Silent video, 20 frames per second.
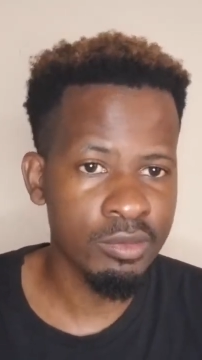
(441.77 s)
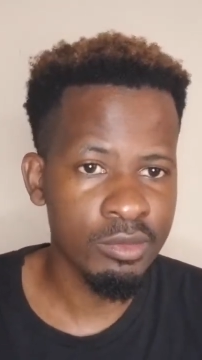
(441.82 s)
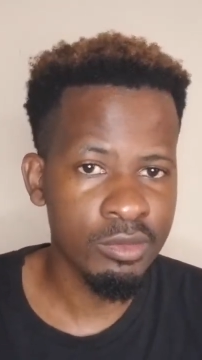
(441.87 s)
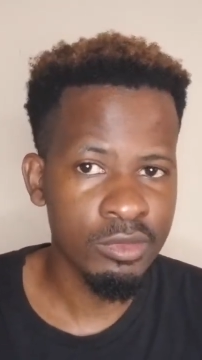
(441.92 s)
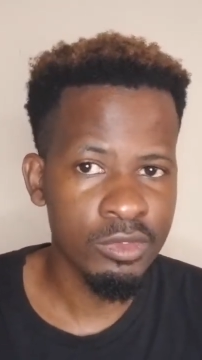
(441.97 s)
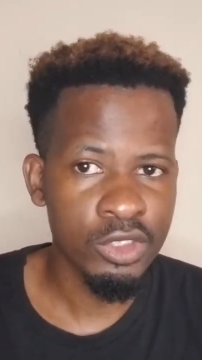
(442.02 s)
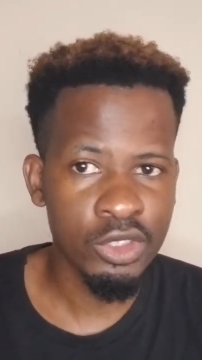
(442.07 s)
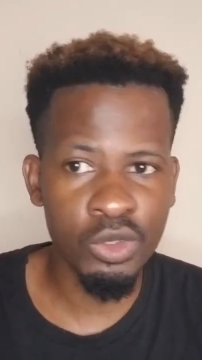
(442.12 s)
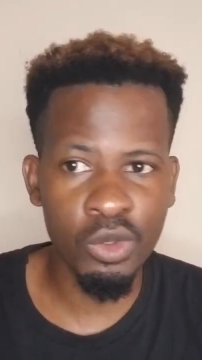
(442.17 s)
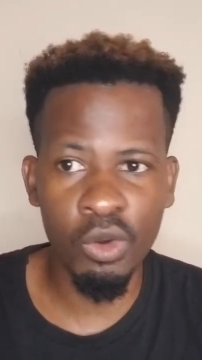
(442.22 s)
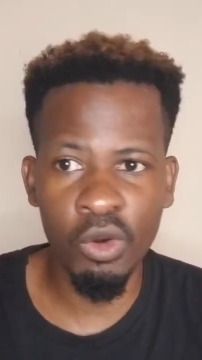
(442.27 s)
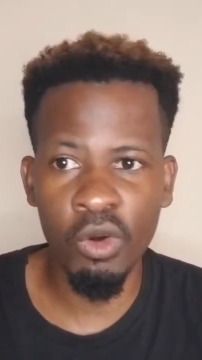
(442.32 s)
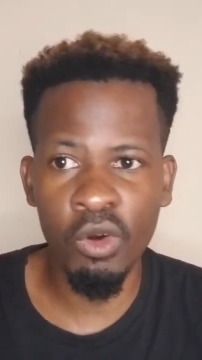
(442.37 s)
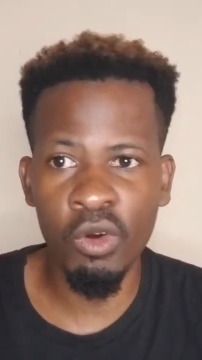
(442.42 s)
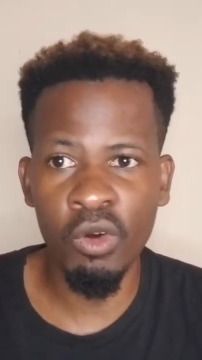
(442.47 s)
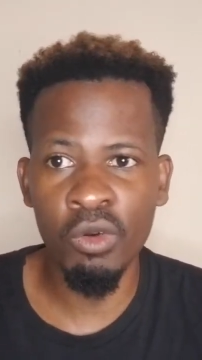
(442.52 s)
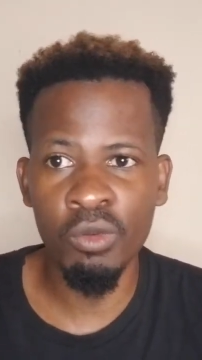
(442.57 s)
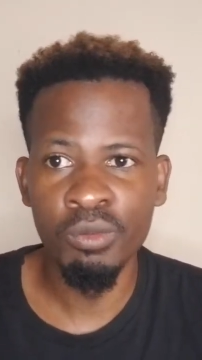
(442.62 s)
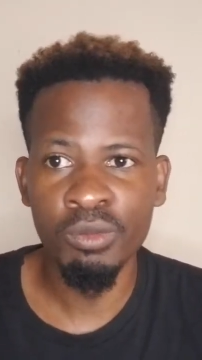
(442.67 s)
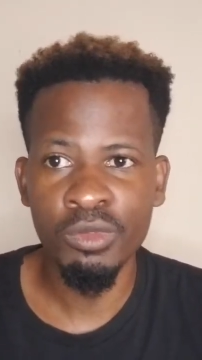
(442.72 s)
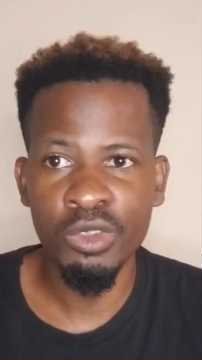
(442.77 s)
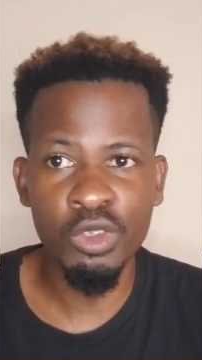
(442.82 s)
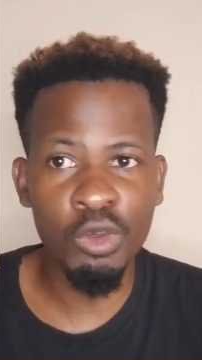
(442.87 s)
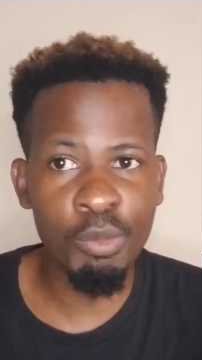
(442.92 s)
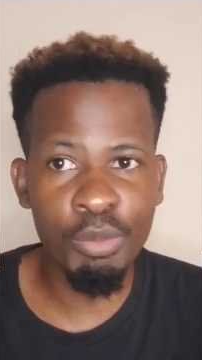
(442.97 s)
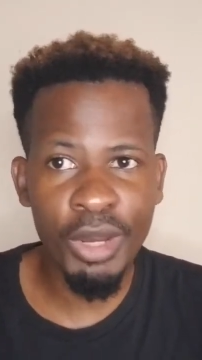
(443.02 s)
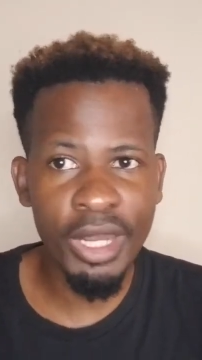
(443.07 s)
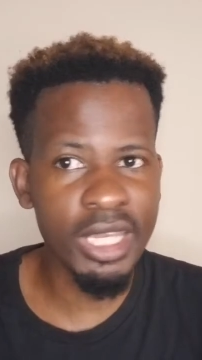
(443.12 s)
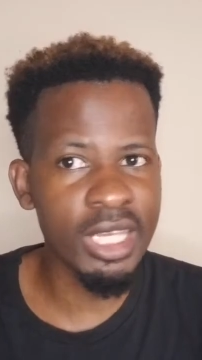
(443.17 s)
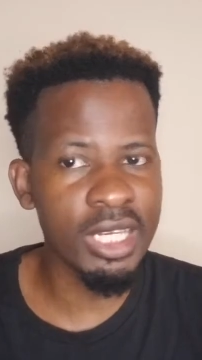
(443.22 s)
So you
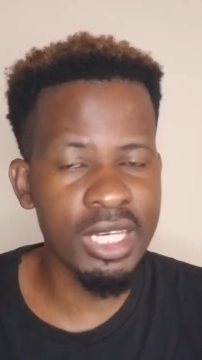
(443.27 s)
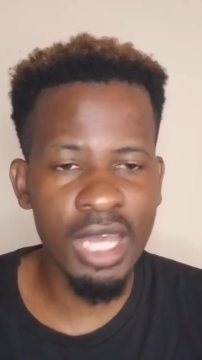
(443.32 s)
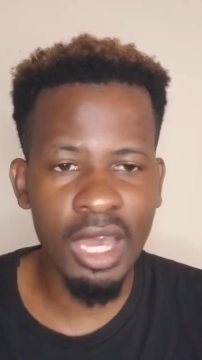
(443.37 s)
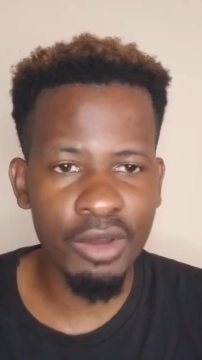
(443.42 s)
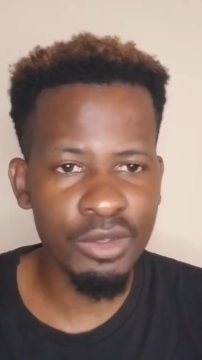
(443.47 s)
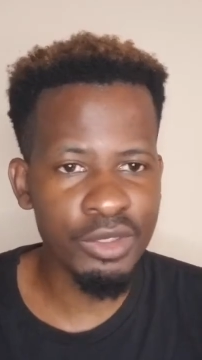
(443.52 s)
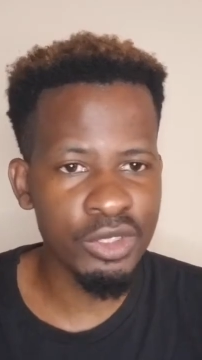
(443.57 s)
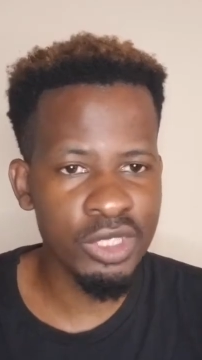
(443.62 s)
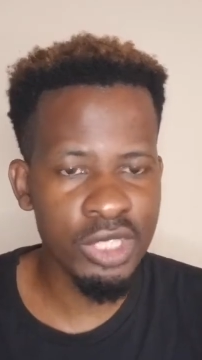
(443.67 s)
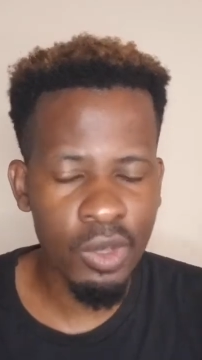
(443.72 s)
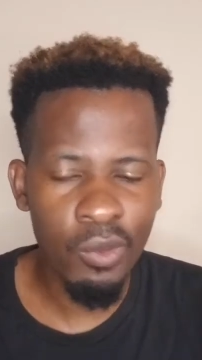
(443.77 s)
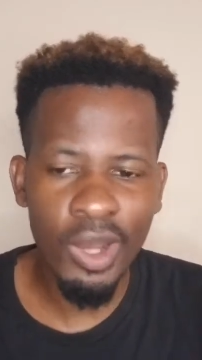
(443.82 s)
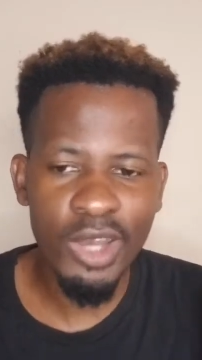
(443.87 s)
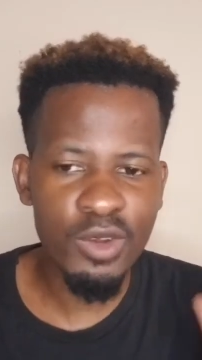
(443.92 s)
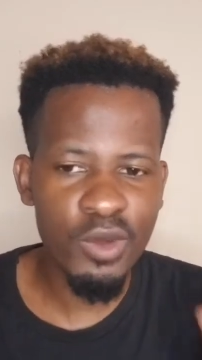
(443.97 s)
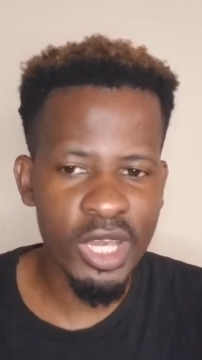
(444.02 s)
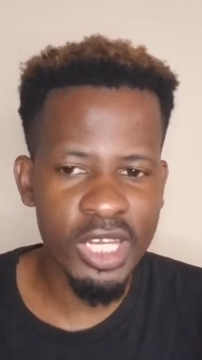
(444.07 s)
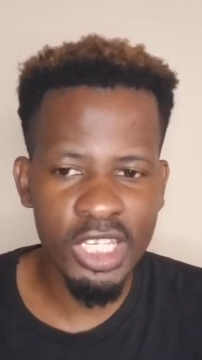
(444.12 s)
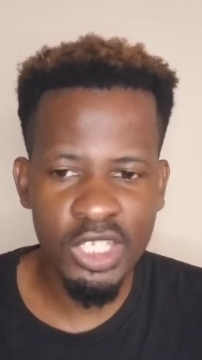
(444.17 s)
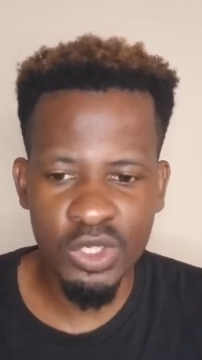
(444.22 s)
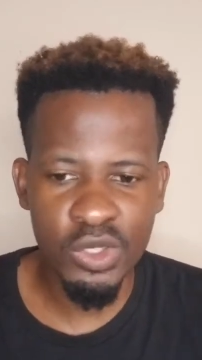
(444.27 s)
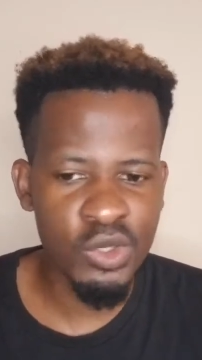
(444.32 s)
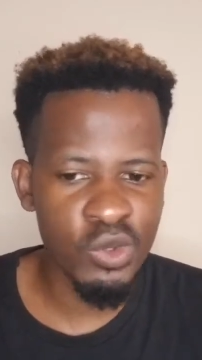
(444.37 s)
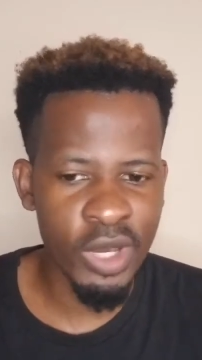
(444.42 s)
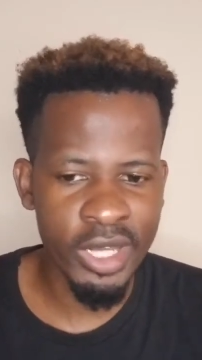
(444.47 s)
break it down. You say, what do I need to do?